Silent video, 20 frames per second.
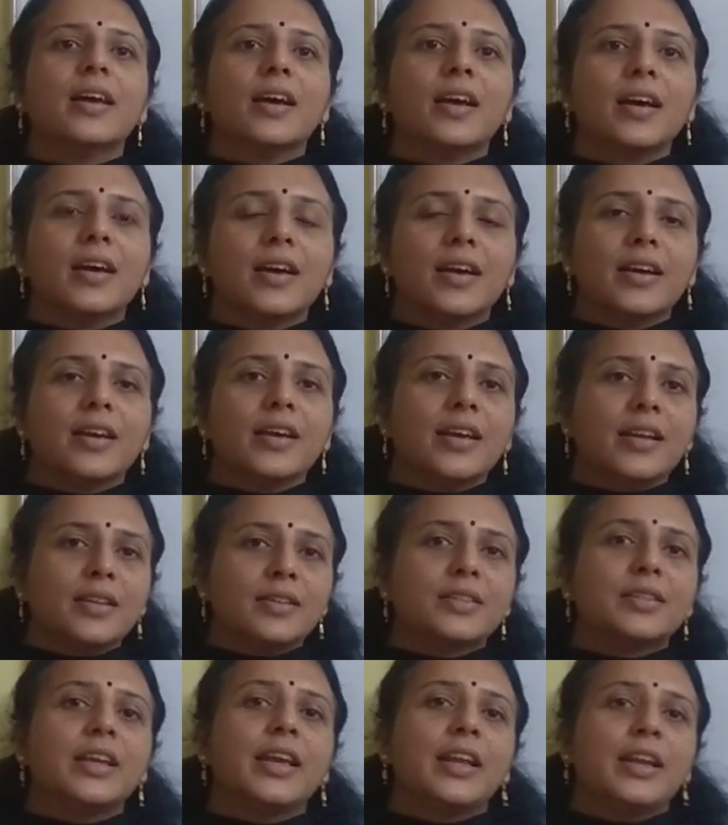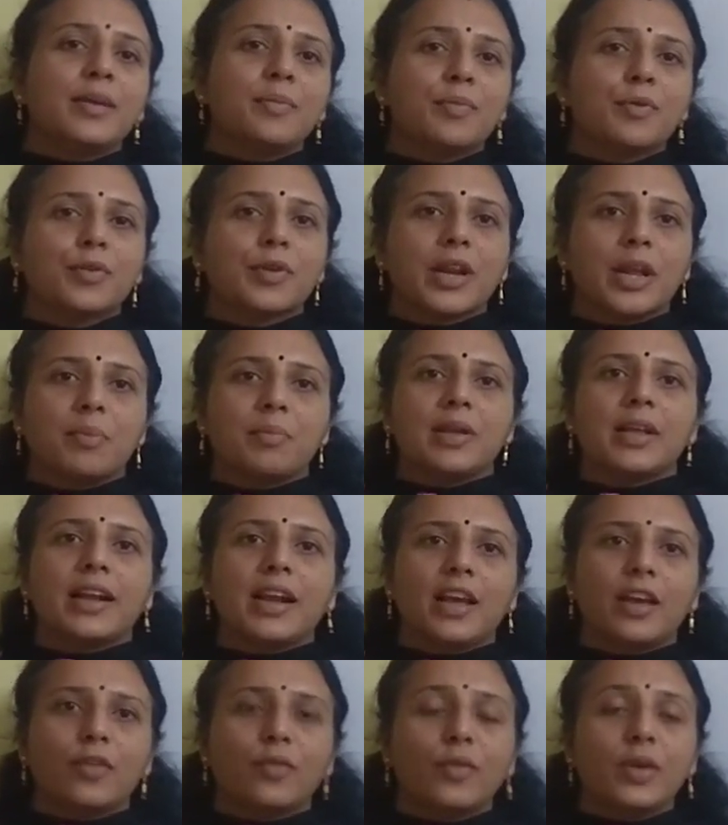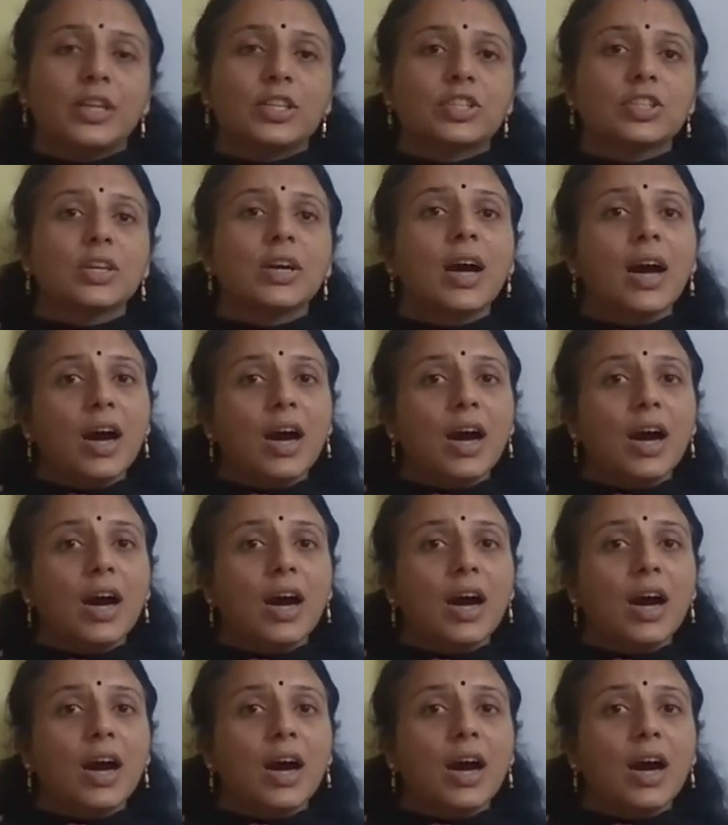any programming language,